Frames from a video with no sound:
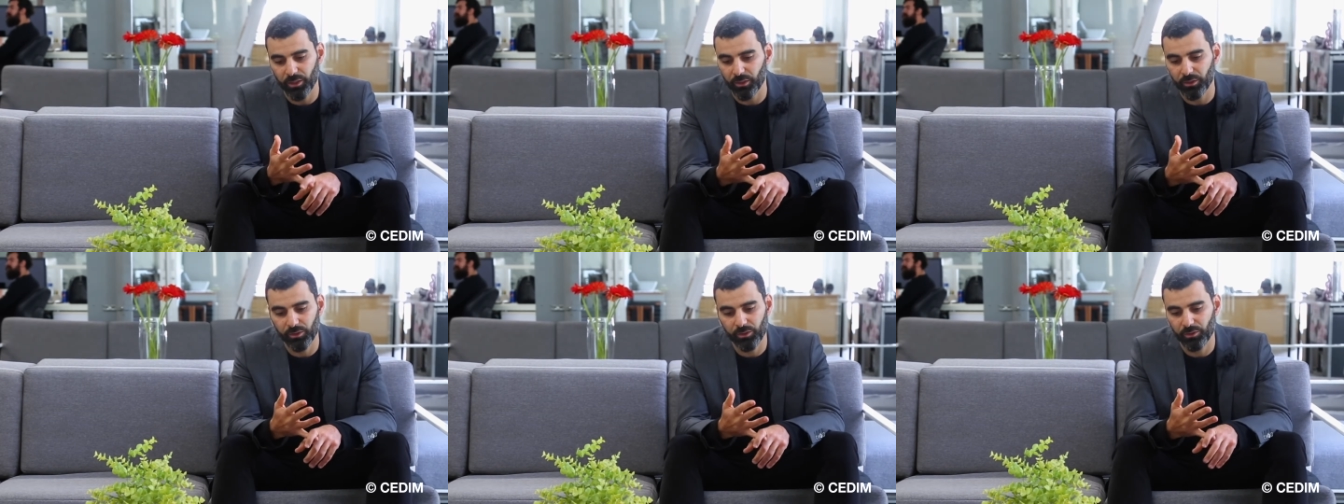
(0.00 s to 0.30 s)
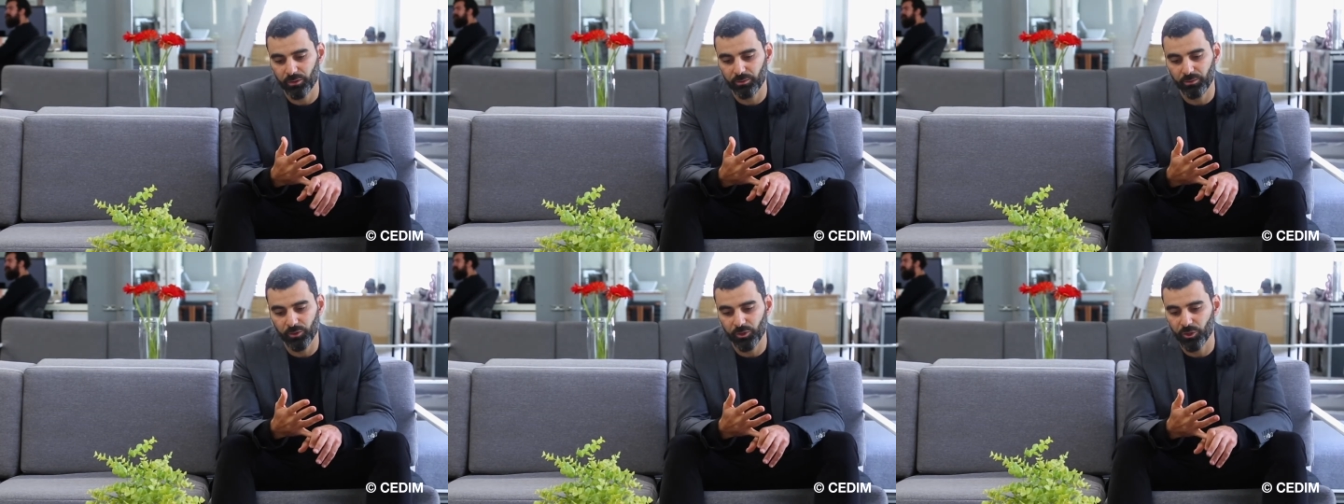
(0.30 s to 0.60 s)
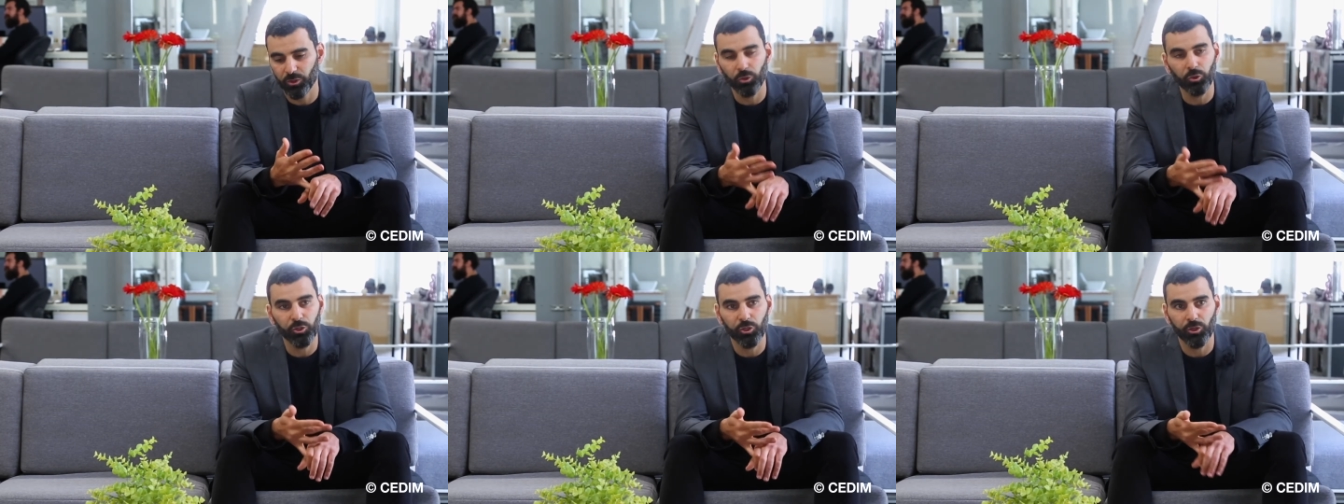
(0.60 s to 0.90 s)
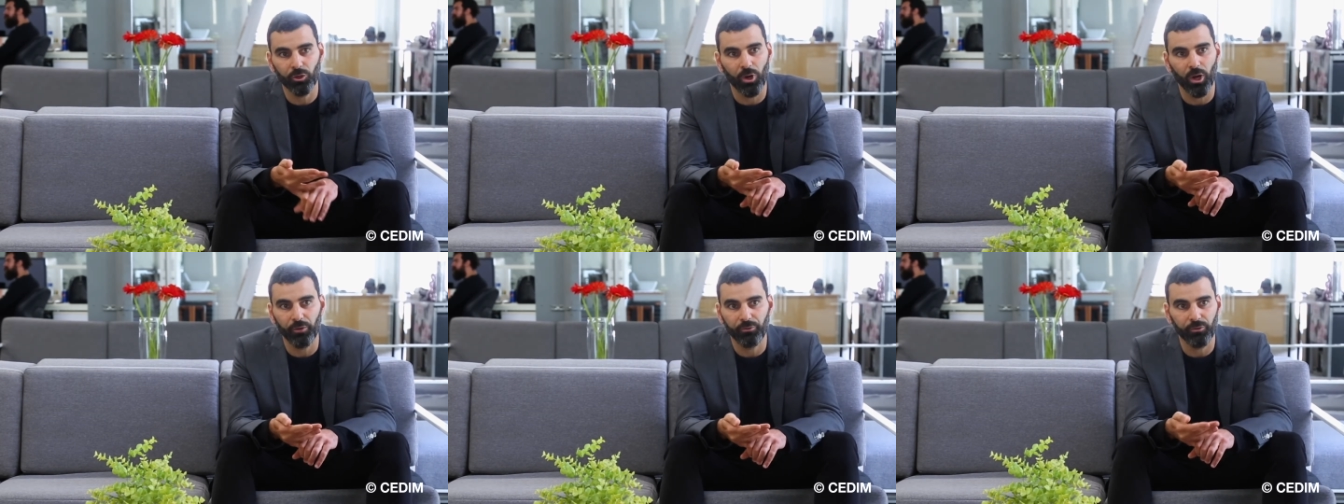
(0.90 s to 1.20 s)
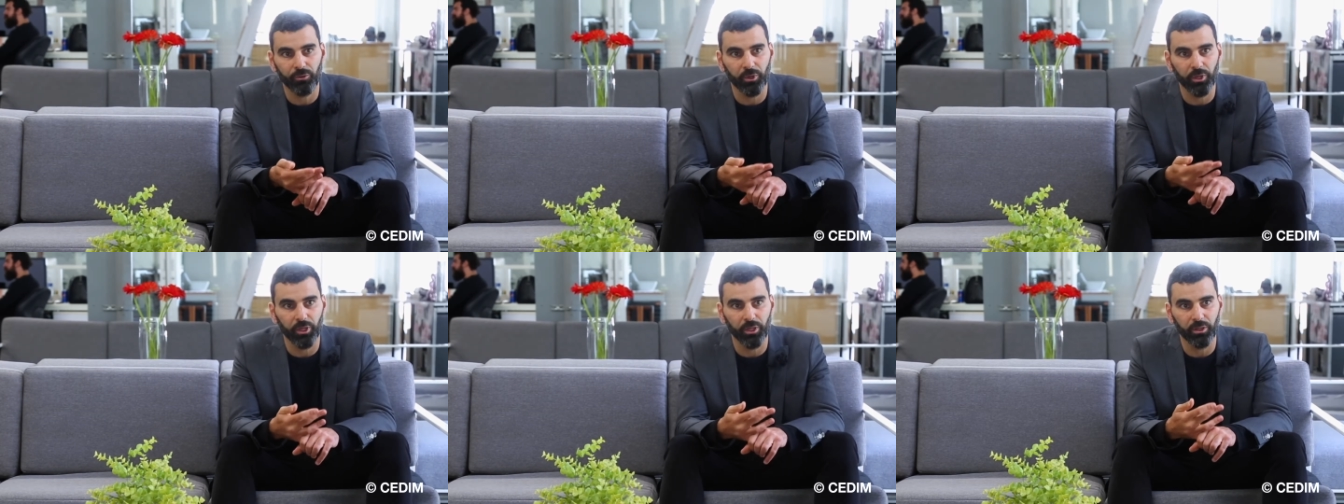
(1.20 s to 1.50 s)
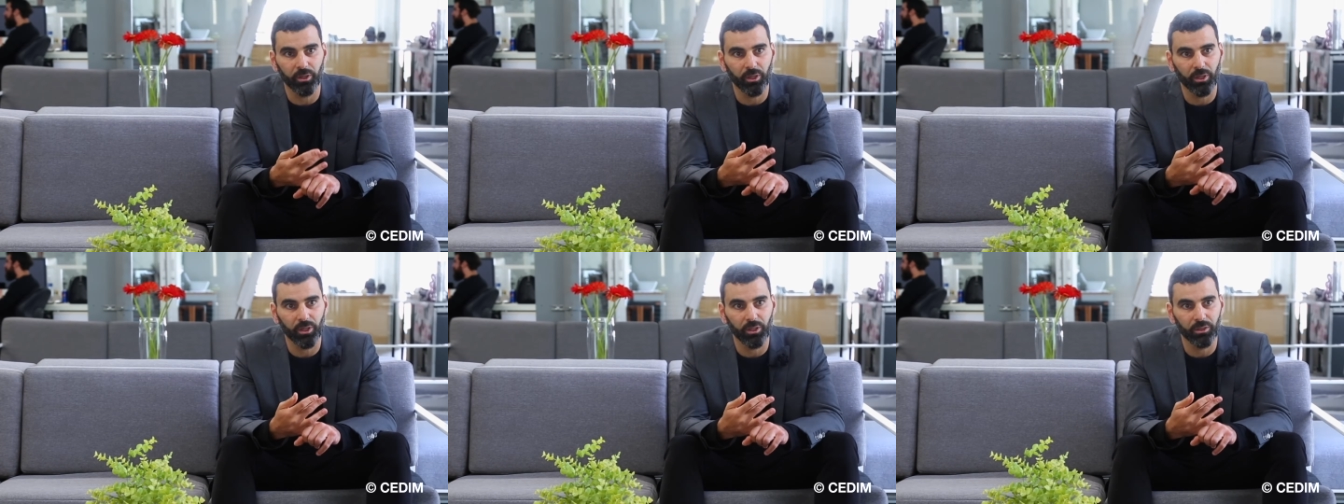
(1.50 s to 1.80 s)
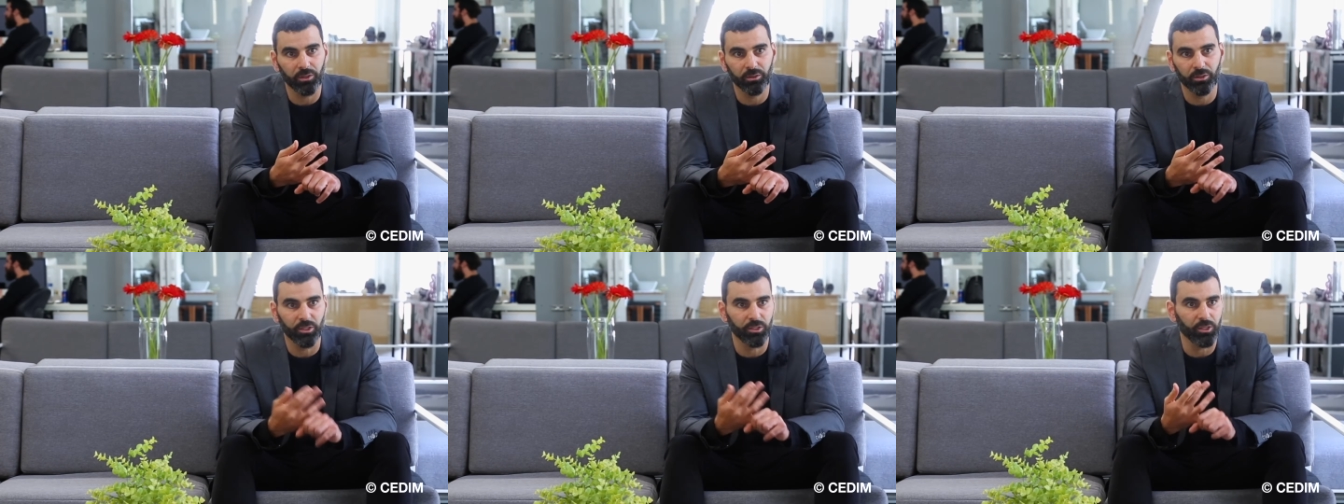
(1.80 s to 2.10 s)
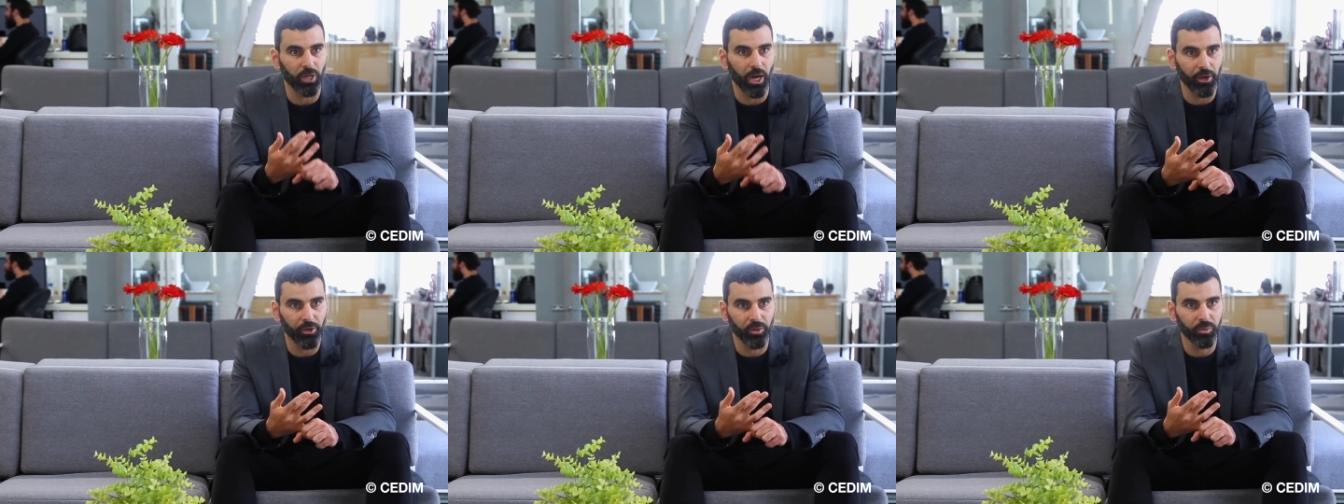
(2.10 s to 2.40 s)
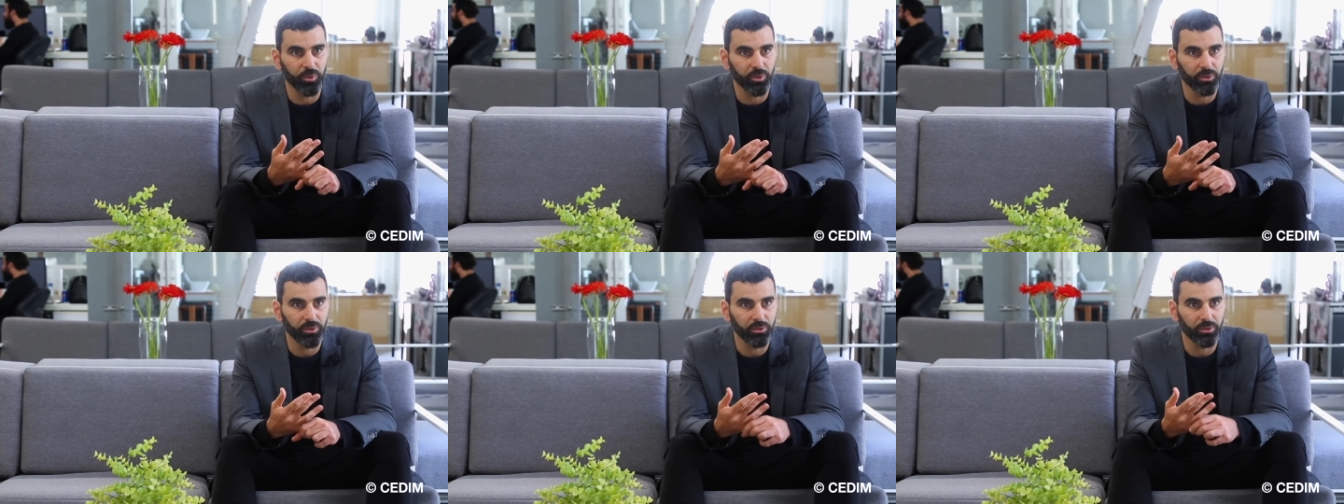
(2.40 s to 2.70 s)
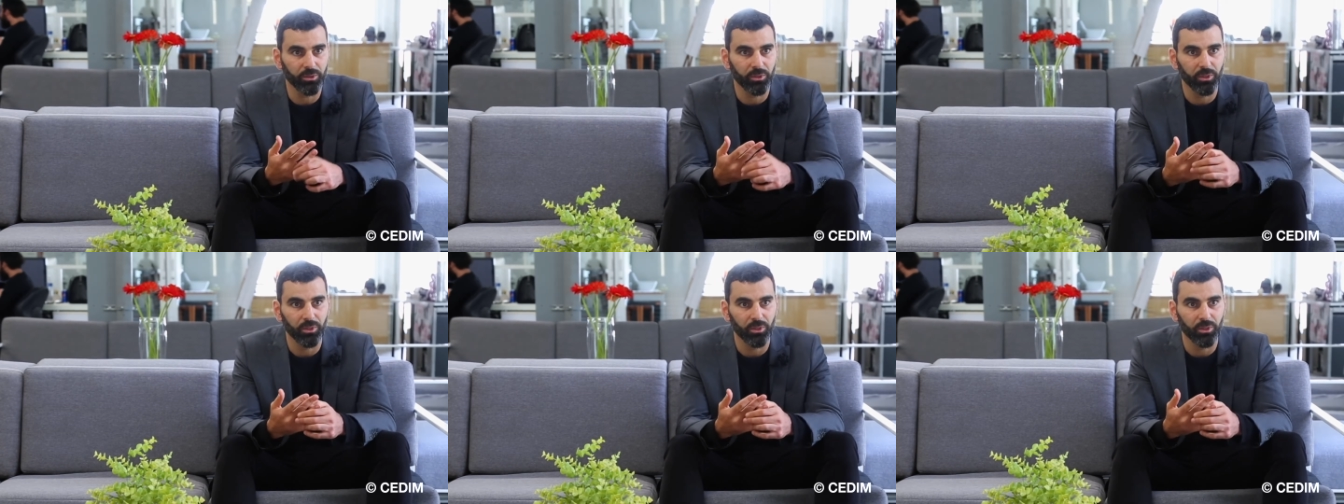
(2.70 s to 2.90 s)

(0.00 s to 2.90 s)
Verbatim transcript: the solution you're offering desirable?